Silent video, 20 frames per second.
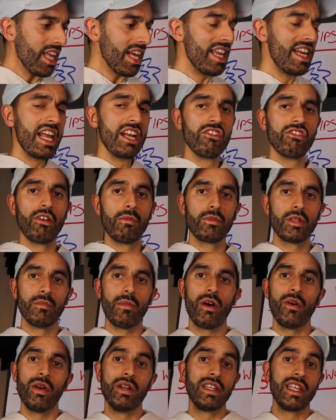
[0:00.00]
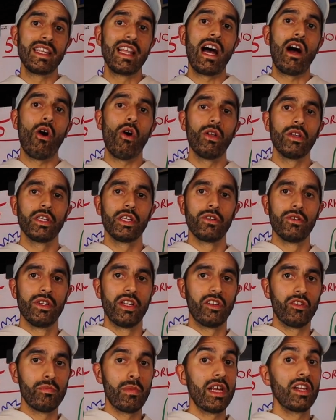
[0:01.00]
and then shipped them out and did that all at their
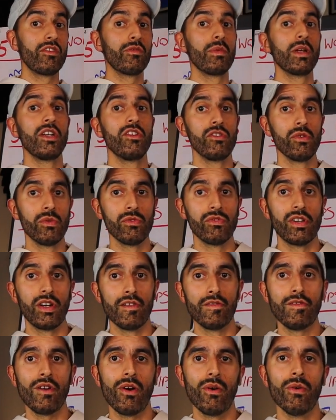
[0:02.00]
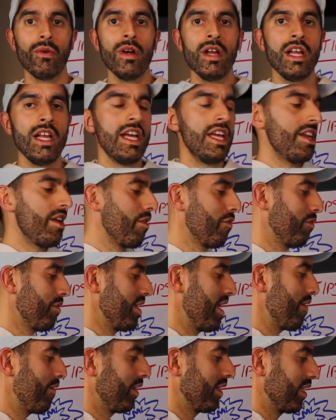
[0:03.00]
own expense because it was their fault. Now, if we
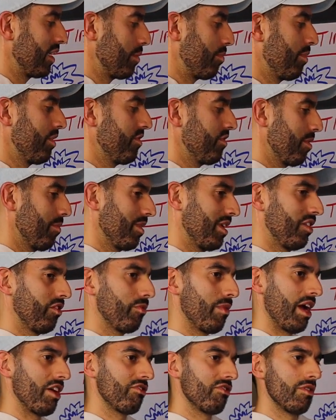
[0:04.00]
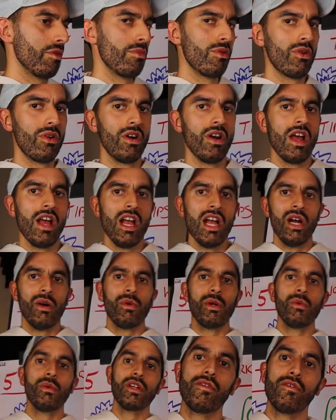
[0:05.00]
never did the pre-shipment inspection report,
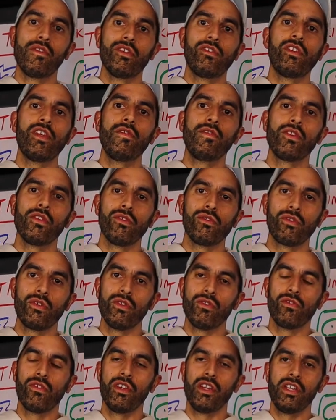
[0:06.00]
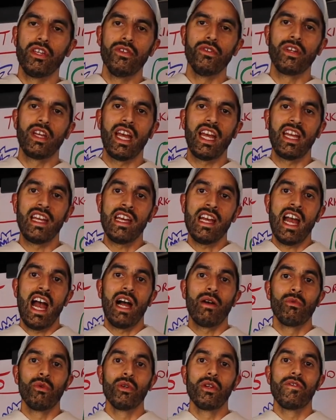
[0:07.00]
we have received those goods in the UK
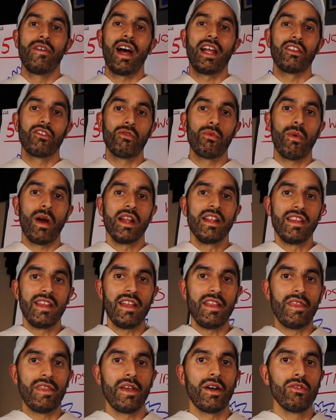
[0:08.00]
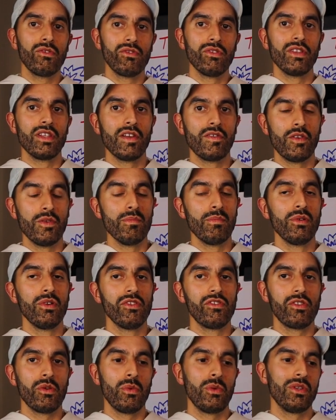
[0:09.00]
and we would have had 20,000 different
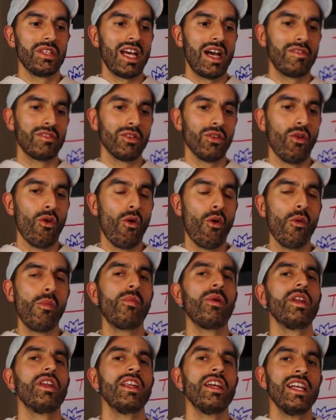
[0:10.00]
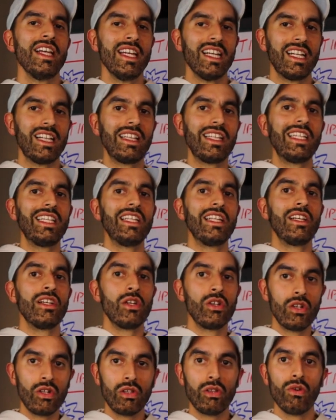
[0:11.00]
boots that we would have to open, clean,
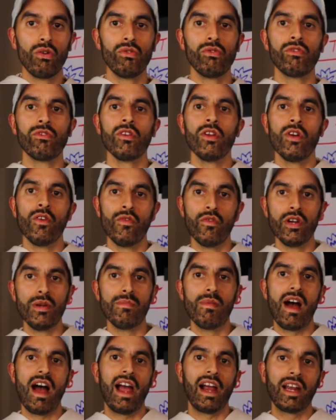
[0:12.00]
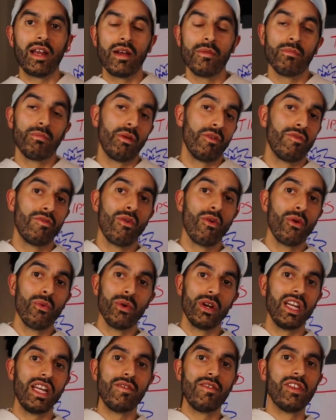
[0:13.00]
close, repack before
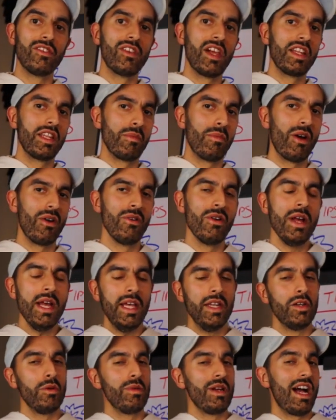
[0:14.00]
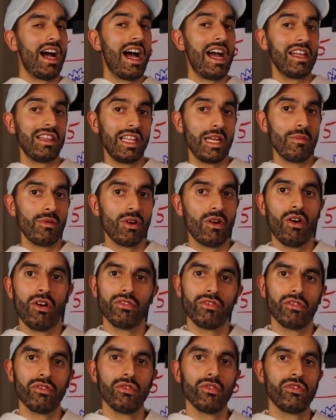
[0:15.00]
we could even send them out. There'd be a high labour
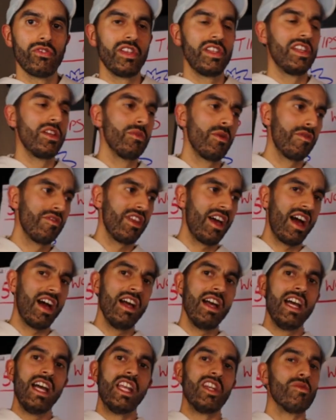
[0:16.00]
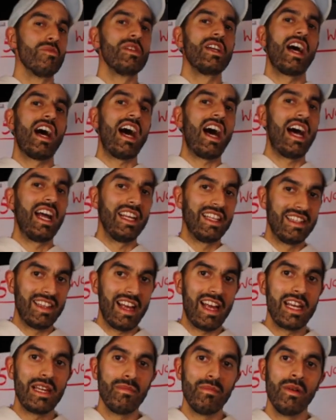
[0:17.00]
cost associated with that, and there'd be a high
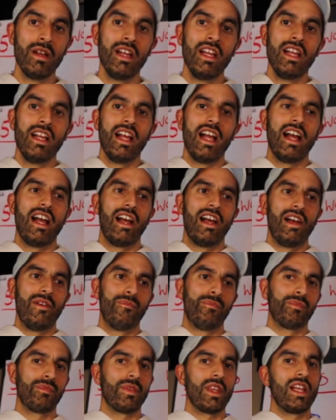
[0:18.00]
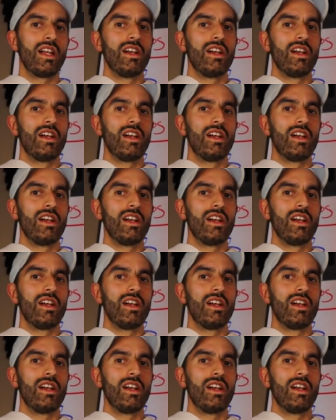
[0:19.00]
time um,